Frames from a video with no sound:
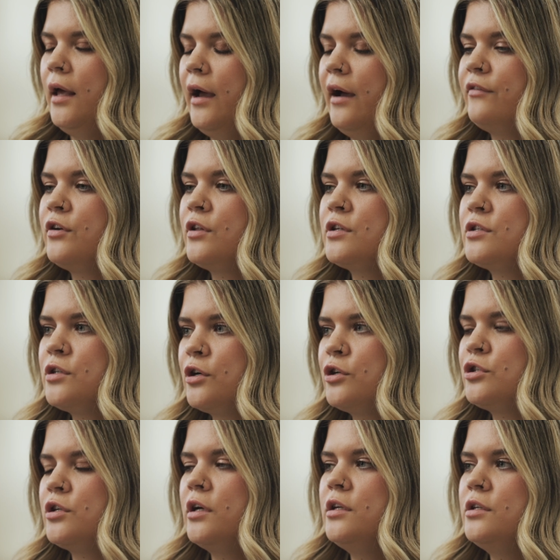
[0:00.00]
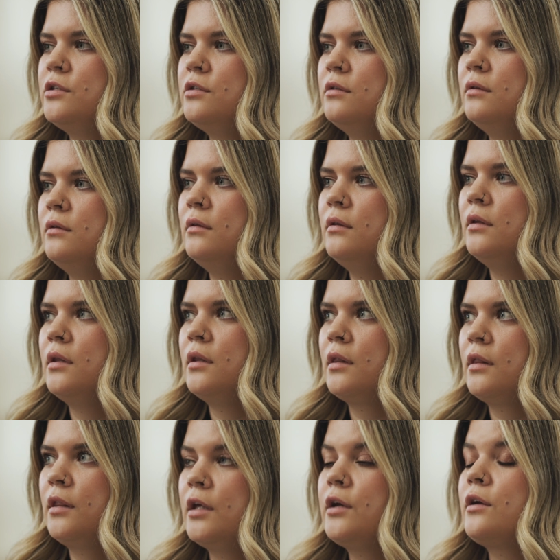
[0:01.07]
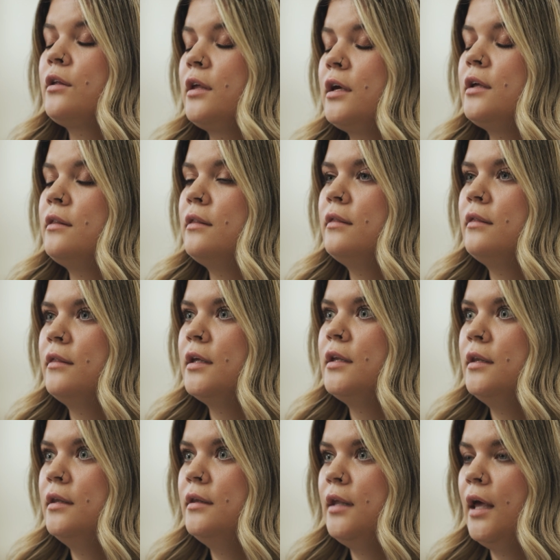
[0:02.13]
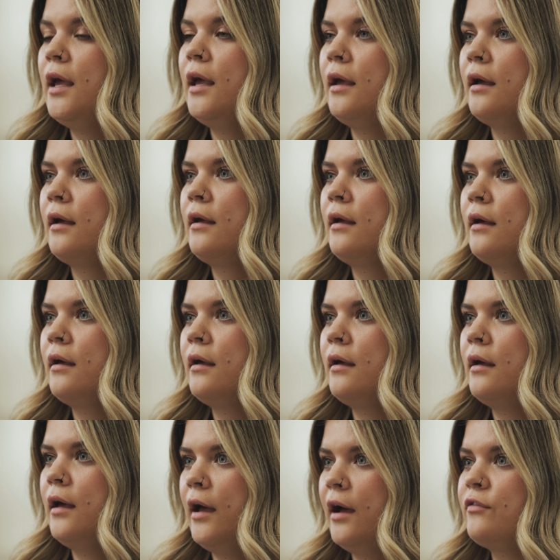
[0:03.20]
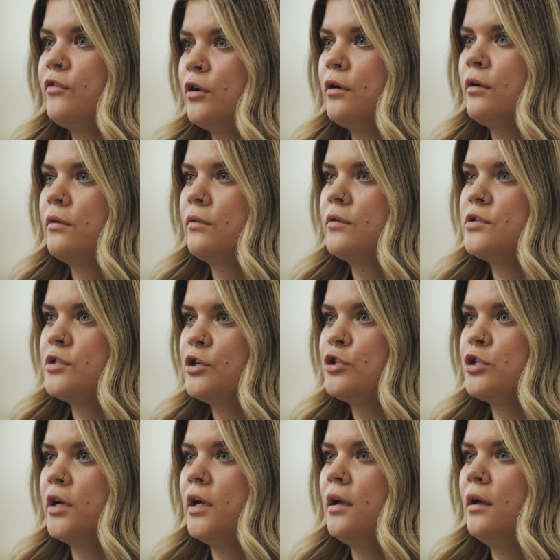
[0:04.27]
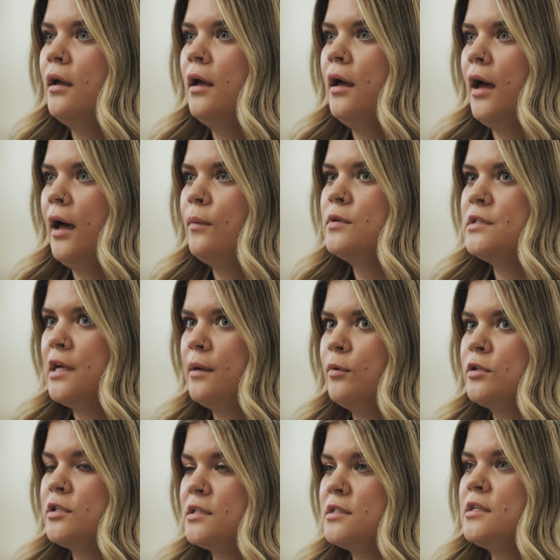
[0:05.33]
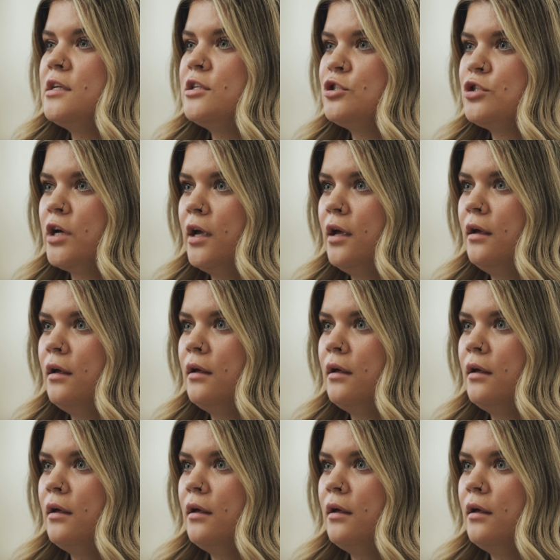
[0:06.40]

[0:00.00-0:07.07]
after the surgery, literally the day after the surgery, I was able to see straight.